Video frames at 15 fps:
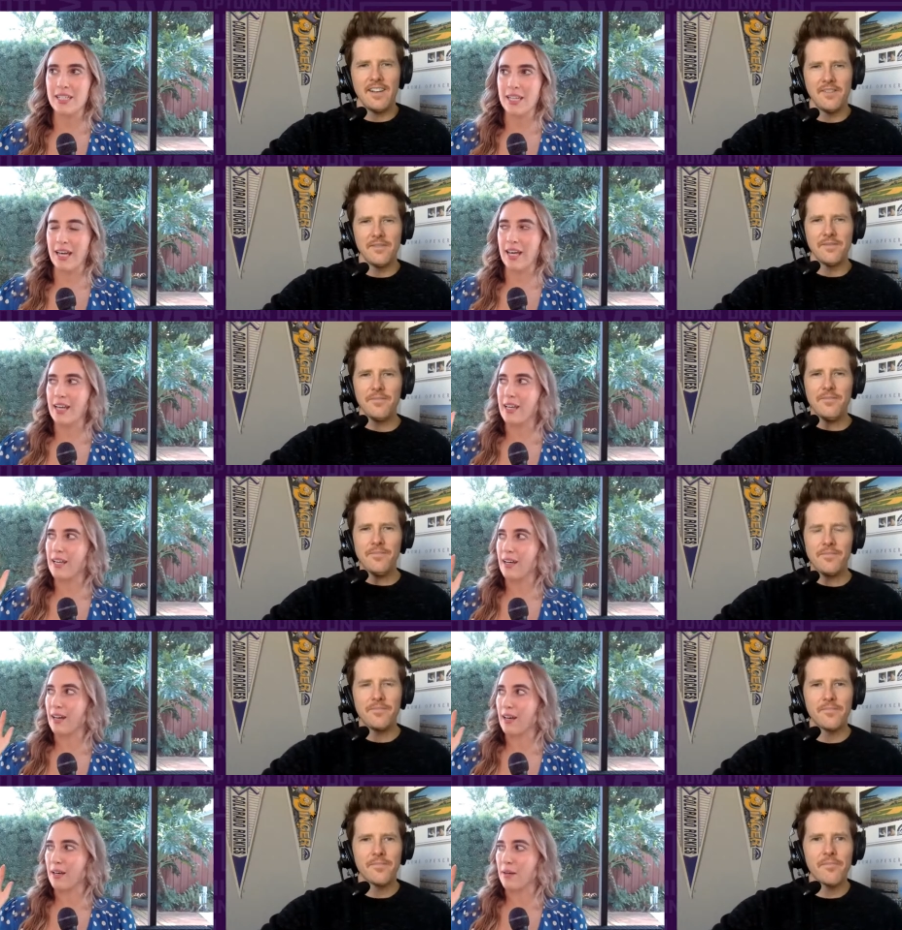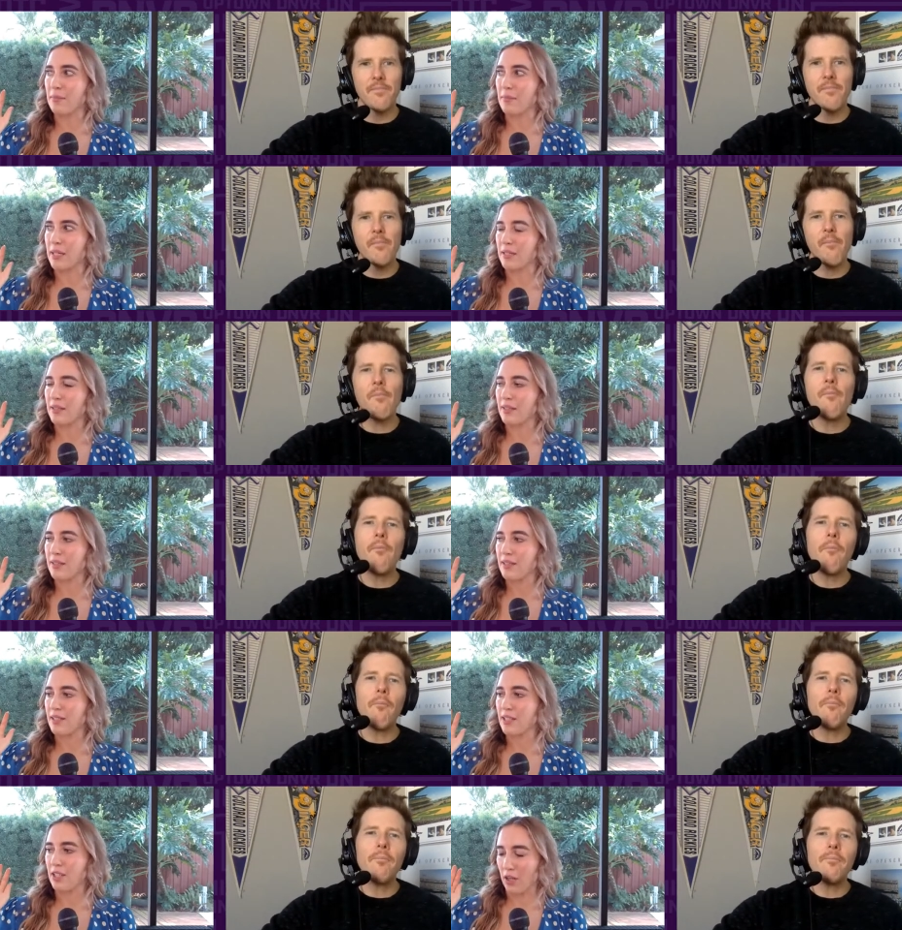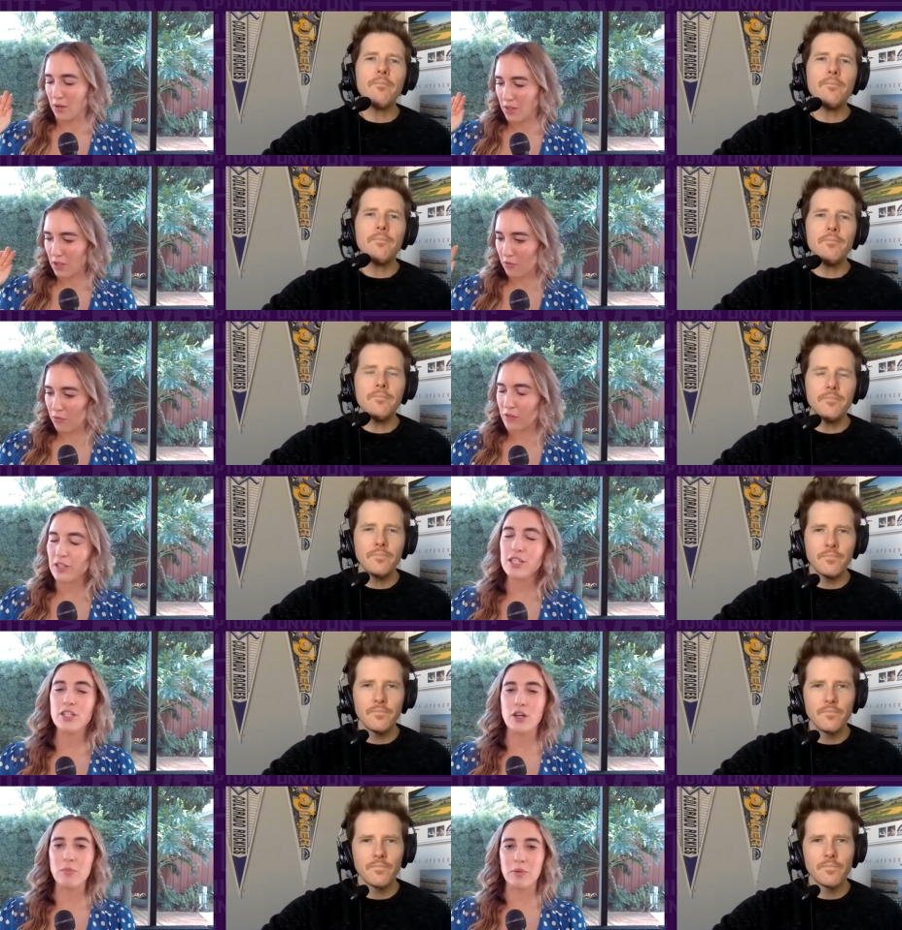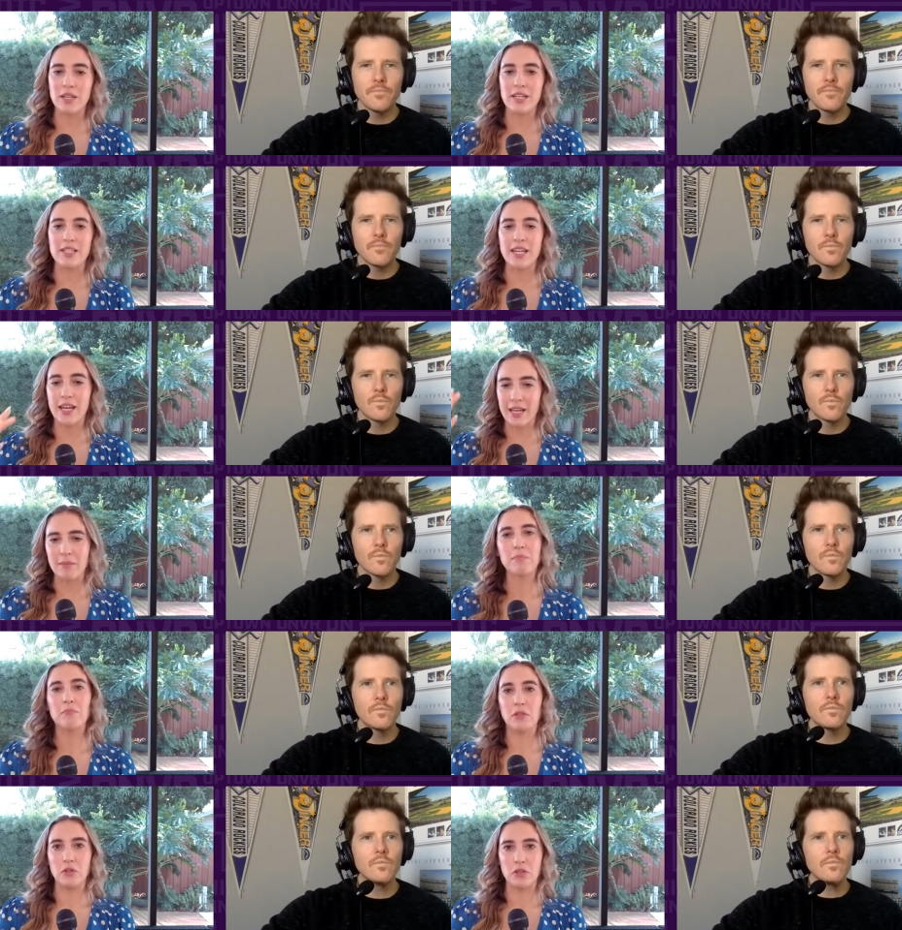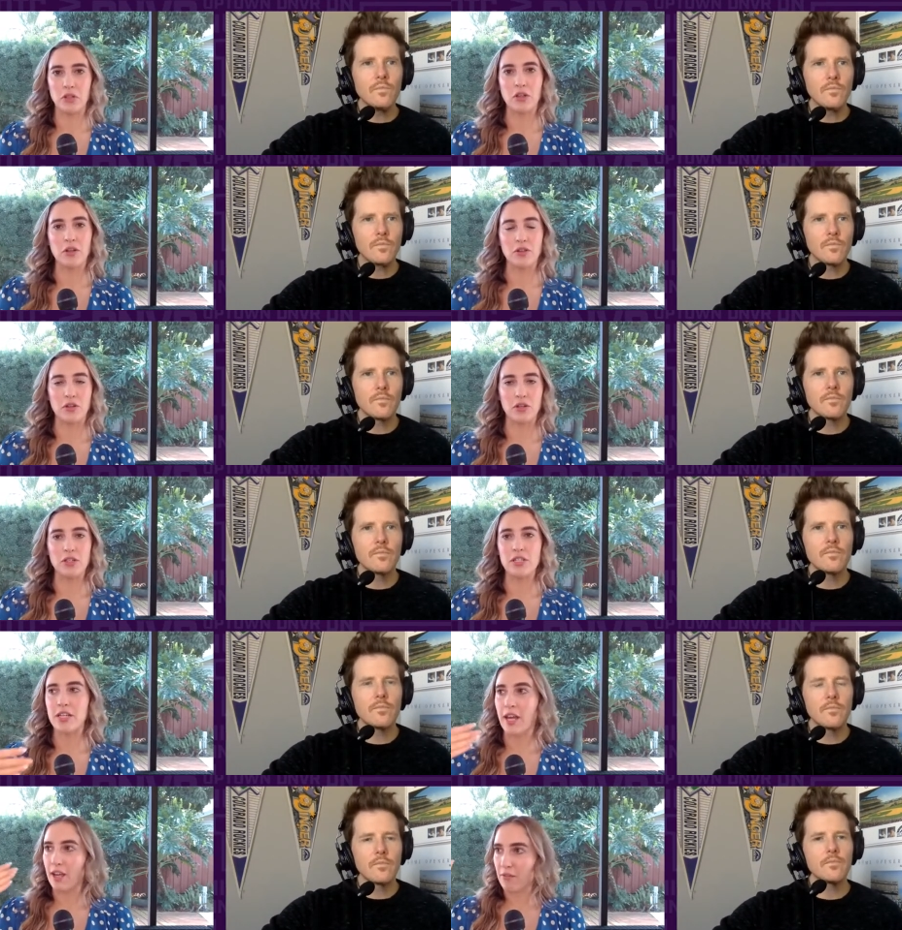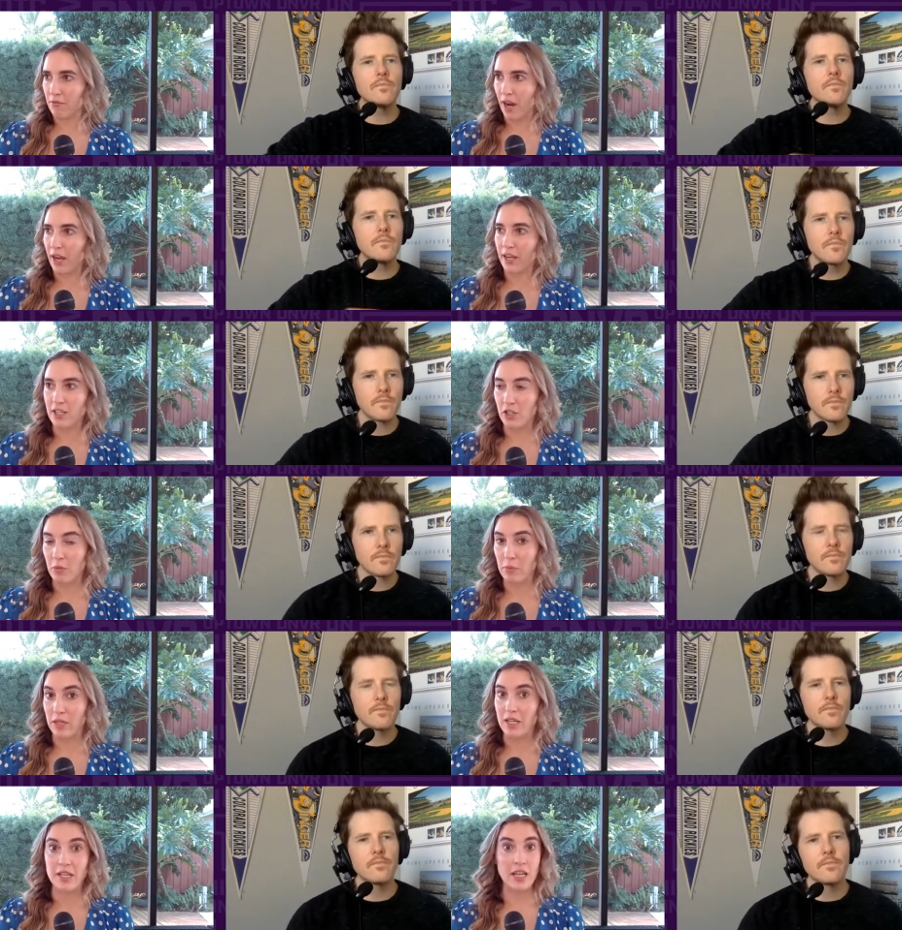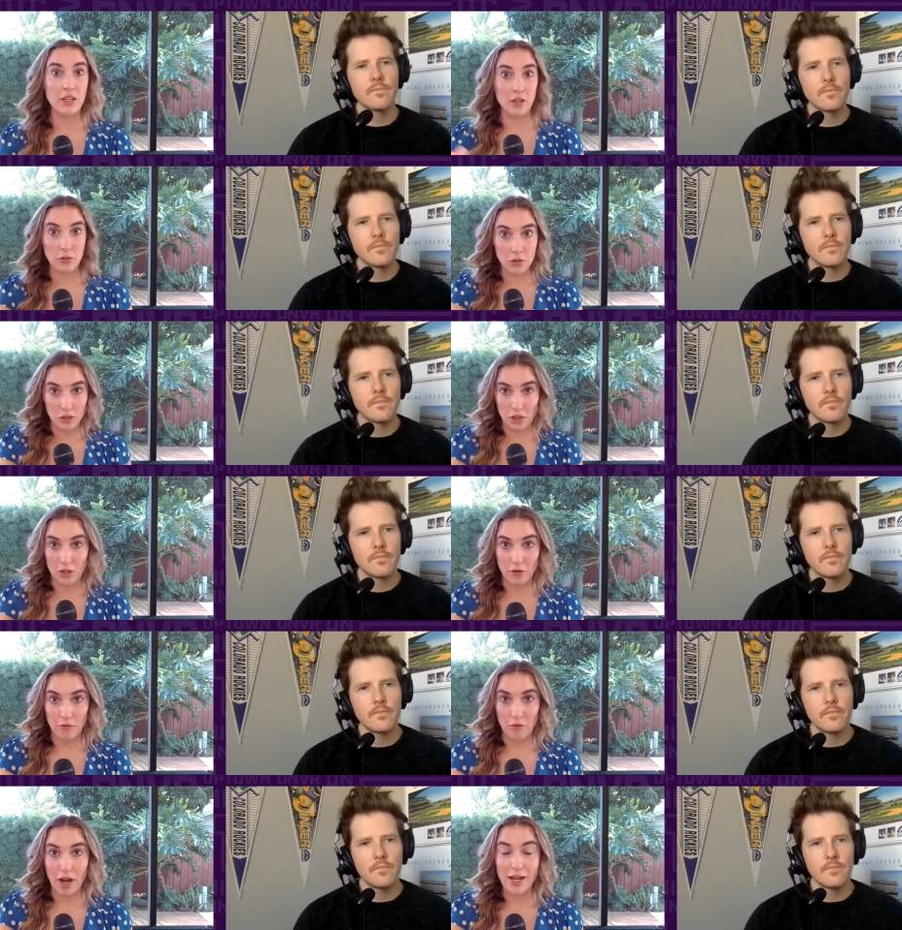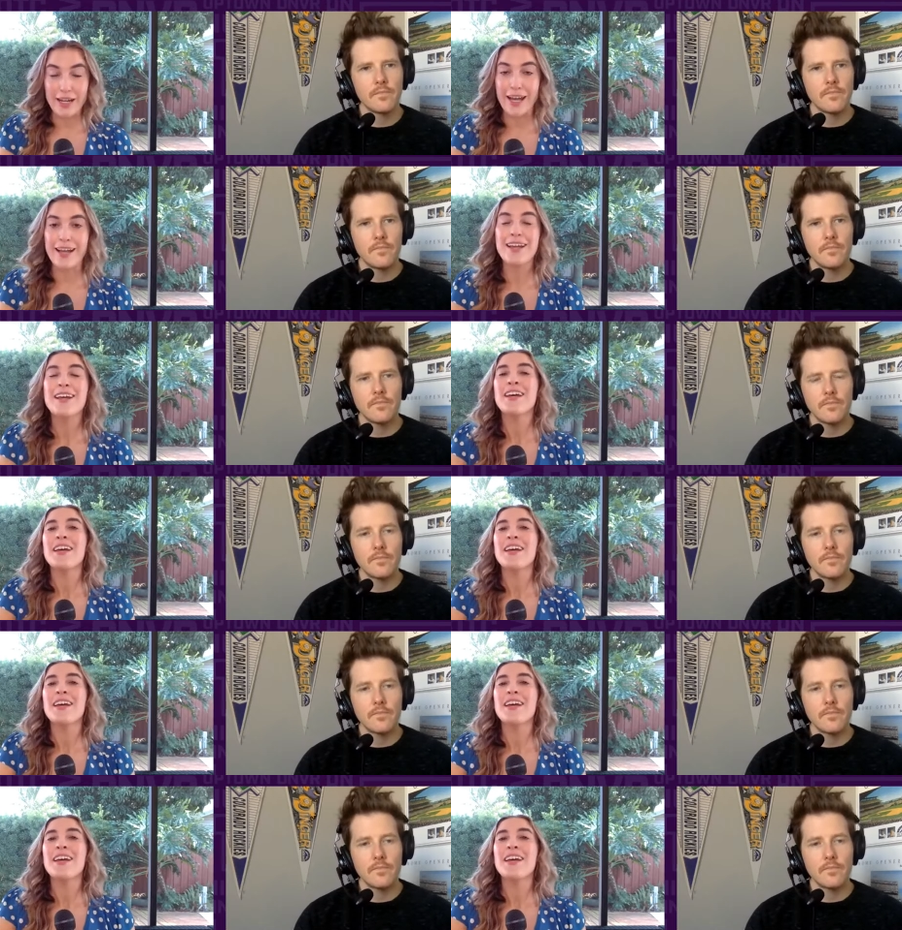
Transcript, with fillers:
Speaker 1: say, um, so, you know, Philly's opening day, usually on a Thursday, Rockies opening day, usually on a Friday.